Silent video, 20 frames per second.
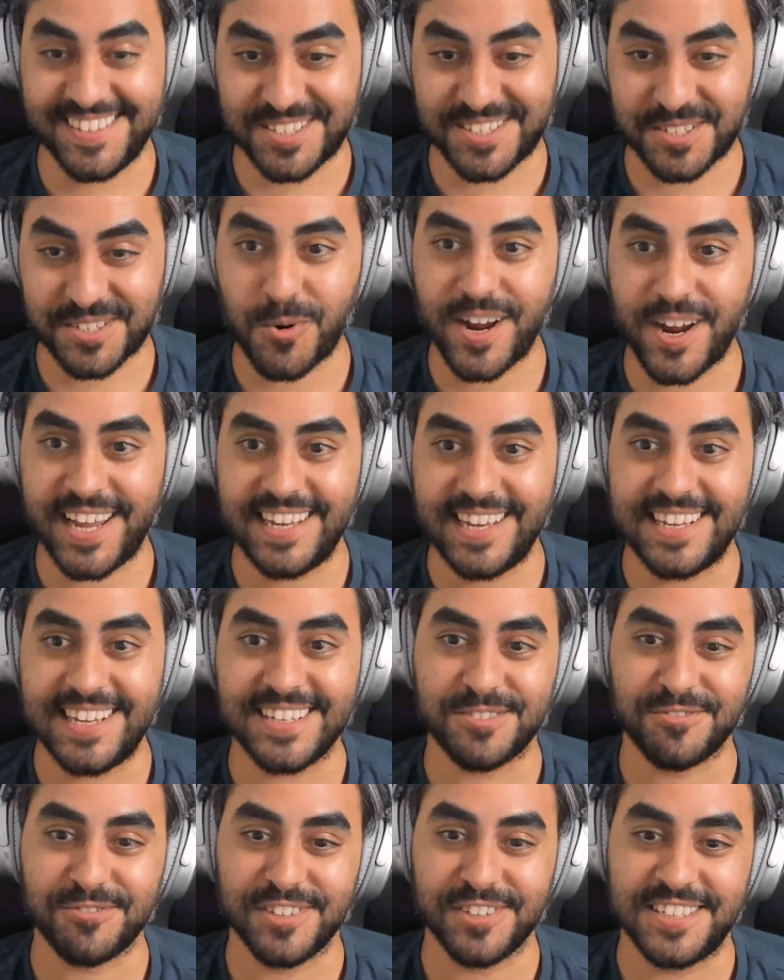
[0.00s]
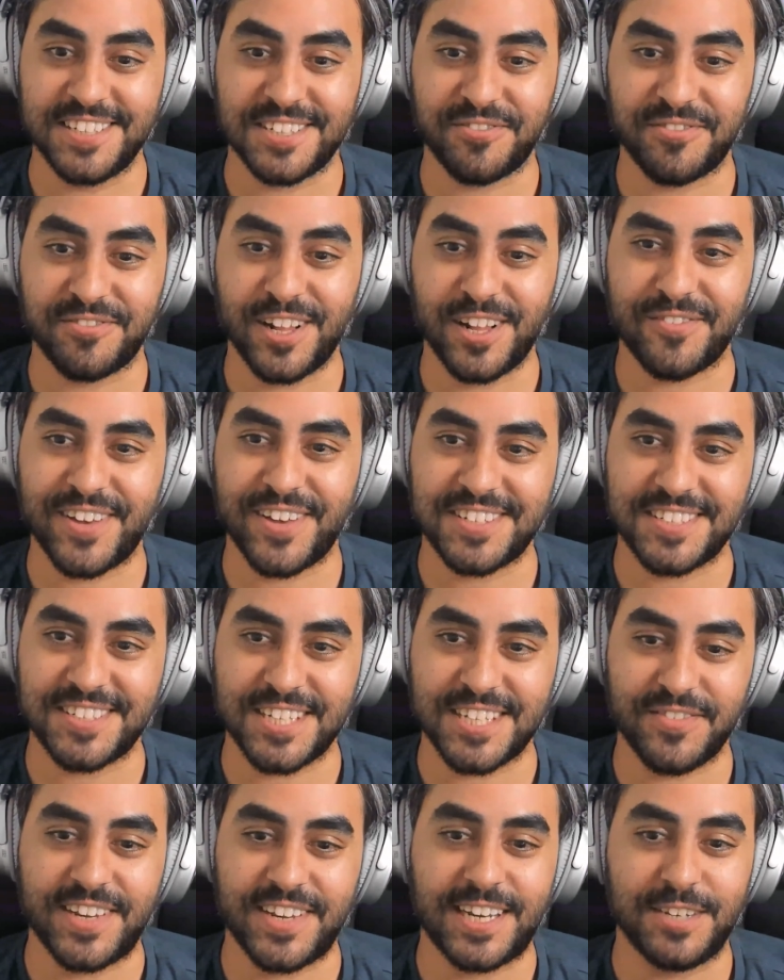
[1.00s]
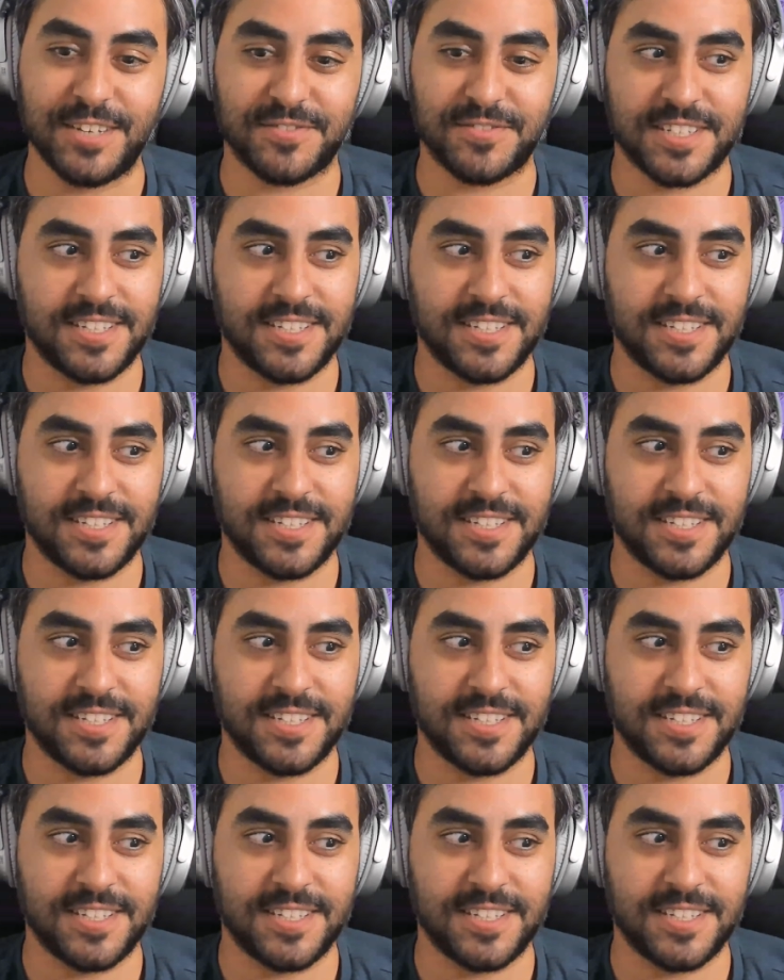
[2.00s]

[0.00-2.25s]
Square Enix is releasing Final Fantasy VII Whoa.